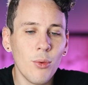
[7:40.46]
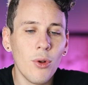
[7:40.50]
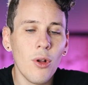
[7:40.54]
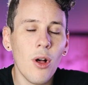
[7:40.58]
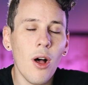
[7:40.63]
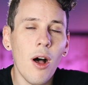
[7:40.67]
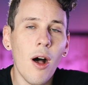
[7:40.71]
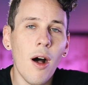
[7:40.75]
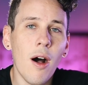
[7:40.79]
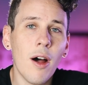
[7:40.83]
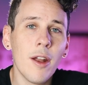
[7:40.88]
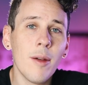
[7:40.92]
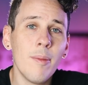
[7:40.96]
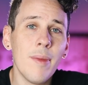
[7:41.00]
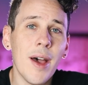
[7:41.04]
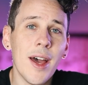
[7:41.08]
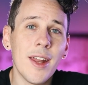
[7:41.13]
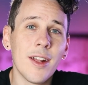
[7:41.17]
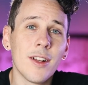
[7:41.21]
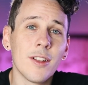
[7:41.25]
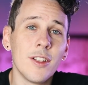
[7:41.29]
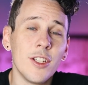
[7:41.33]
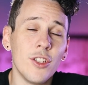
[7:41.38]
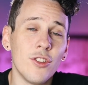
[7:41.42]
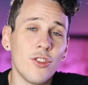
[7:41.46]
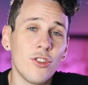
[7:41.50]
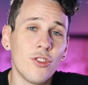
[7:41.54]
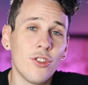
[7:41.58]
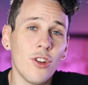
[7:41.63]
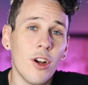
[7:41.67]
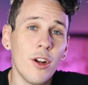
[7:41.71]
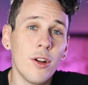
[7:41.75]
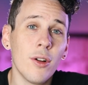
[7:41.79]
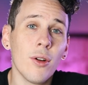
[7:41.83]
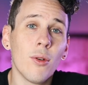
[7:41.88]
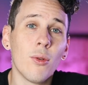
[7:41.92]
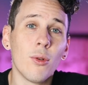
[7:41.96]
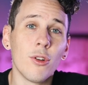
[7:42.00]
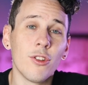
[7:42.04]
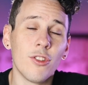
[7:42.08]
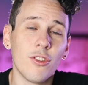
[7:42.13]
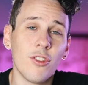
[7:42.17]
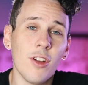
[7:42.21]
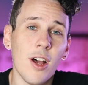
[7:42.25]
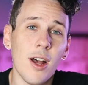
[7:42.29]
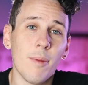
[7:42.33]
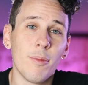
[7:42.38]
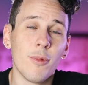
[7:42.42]
it will automatically start or
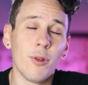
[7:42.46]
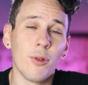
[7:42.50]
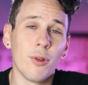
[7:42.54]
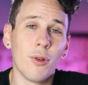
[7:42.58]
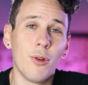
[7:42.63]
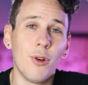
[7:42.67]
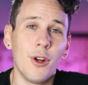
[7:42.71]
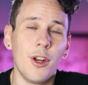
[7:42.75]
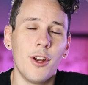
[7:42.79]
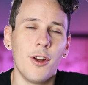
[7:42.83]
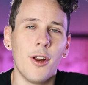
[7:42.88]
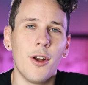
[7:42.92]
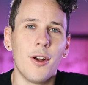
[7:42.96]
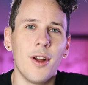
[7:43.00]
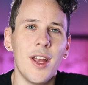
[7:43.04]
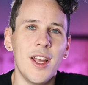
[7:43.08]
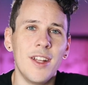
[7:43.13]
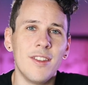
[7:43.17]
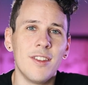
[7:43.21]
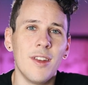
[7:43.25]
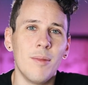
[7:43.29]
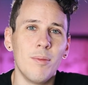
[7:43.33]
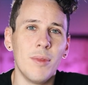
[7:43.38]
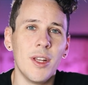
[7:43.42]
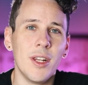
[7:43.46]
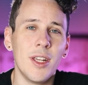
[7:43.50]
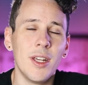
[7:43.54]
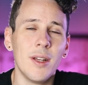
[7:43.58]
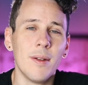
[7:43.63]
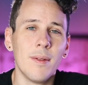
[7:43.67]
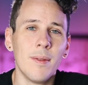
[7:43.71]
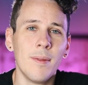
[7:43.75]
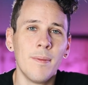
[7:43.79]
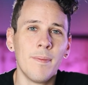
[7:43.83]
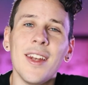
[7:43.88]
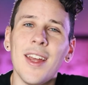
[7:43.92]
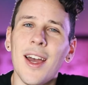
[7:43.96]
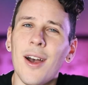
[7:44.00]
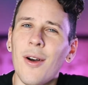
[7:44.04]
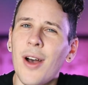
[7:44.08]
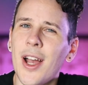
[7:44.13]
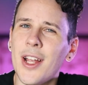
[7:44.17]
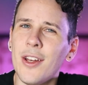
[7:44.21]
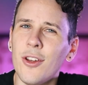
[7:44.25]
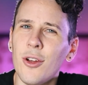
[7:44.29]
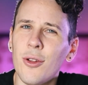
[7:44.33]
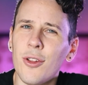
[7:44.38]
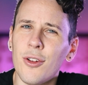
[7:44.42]
stop the recording on our ATEM mini. Now,
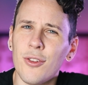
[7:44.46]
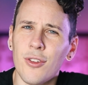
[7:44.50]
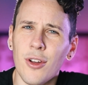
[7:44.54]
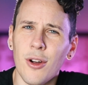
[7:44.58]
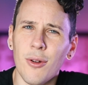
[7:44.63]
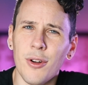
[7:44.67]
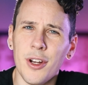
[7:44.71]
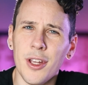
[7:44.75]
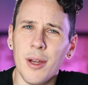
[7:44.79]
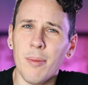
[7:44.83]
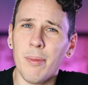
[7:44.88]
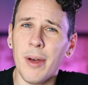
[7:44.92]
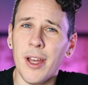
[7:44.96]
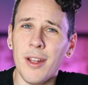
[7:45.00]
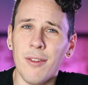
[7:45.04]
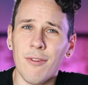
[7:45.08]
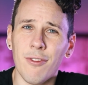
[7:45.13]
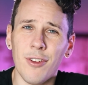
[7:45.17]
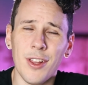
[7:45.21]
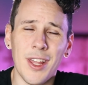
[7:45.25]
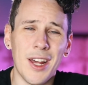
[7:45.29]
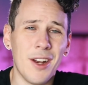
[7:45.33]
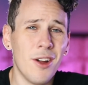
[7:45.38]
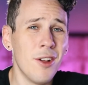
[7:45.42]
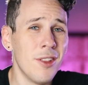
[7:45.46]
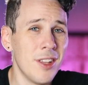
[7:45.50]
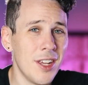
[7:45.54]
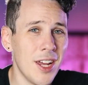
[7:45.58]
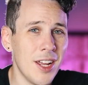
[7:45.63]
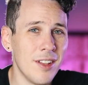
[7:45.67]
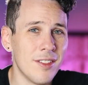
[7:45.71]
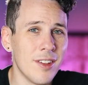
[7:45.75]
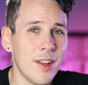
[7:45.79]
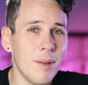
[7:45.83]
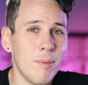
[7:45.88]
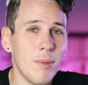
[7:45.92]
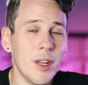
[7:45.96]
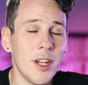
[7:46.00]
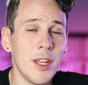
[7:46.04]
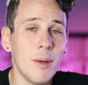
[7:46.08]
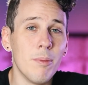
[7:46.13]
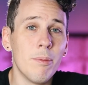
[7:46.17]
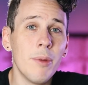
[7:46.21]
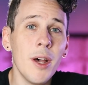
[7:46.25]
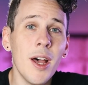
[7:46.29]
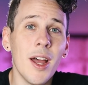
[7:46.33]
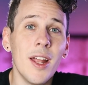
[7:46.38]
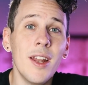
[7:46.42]
I know there's already a button for that on the ATEM mini,
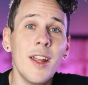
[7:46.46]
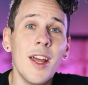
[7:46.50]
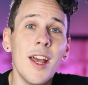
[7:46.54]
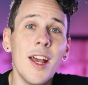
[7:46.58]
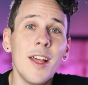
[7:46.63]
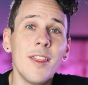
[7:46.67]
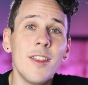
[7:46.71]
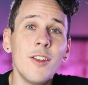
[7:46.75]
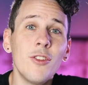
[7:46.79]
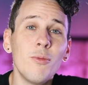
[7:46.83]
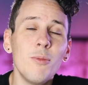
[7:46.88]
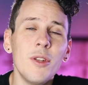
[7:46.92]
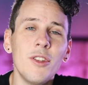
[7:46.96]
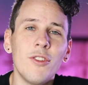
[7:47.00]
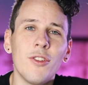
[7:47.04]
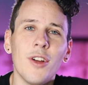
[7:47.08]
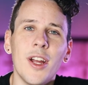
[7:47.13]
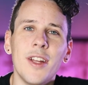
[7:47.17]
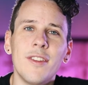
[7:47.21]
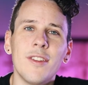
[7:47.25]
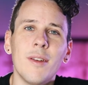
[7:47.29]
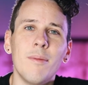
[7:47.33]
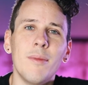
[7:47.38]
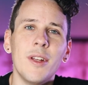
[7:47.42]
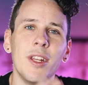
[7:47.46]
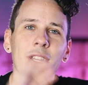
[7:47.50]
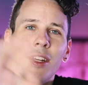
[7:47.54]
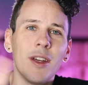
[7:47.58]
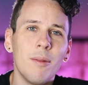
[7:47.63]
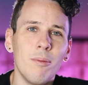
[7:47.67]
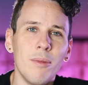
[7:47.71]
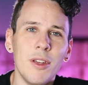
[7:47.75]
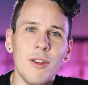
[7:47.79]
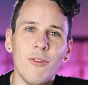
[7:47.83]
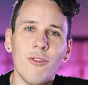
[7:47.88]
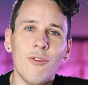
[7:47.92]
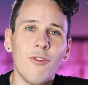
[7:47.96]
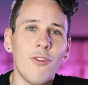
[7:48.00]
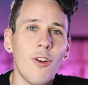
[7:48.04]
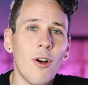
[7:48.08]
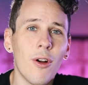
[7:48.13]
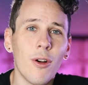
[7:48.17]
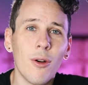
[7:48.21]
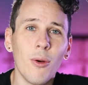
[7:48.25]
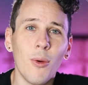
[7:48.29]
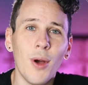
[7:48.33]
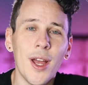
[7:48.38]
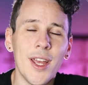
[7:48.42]
but this means your ATEM mini can be
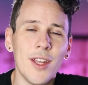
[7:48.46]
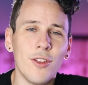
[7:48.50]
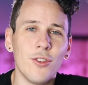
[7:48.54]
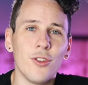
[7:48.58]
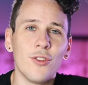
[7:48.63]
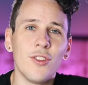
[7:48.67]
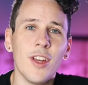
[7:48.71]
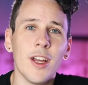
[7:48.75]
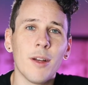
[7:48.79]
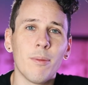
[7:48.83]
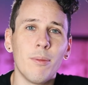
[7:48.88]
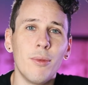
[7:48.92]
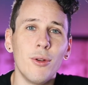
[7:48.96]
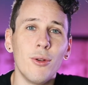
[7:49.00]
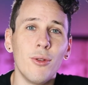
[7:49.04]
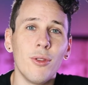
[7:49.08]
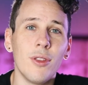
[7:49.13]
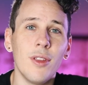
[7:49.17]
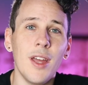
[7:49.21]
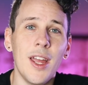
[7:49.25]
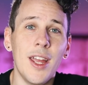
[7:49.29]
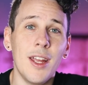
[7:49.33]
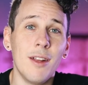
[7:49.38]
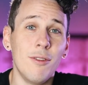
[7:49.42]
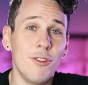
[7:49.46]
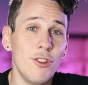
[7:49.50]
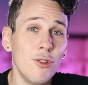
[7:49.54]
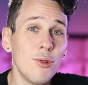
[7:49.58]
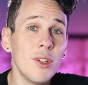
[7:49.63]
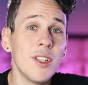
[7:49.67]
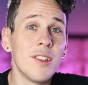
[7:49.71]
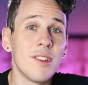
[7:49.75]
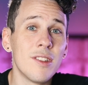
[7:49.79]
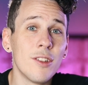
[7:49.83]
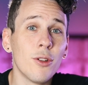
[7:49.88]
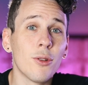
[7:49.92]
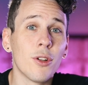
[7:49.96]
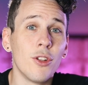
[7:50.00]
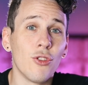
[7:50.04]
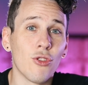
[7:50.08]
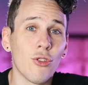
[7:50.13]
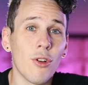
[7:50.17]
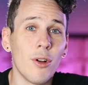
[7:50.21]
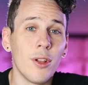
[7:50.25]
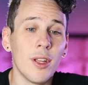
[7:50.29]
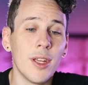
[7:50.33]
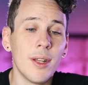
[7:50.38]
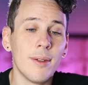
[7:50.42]
far away in your tech booth and you can still
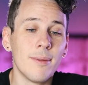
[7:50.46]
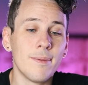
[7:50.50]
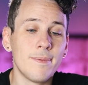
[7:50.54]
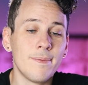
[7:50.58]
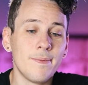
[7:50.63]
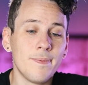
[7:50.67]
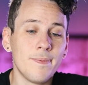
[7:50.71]
control it.